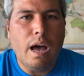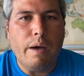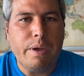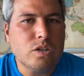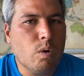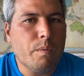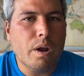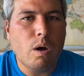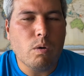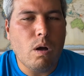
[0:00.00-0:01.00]
uh, here's what I
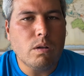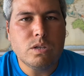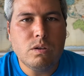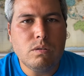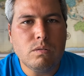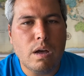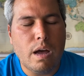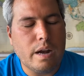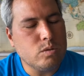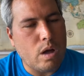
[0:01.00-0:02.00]
wanna hold on to. Uh,
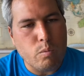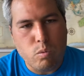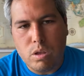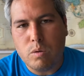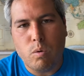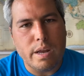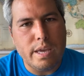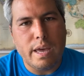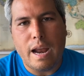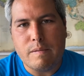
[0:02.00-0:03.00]
I, just, I really wanna
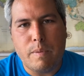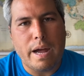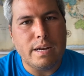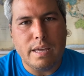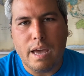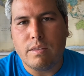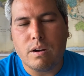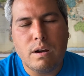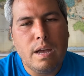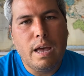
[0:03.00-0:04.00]
get everybody together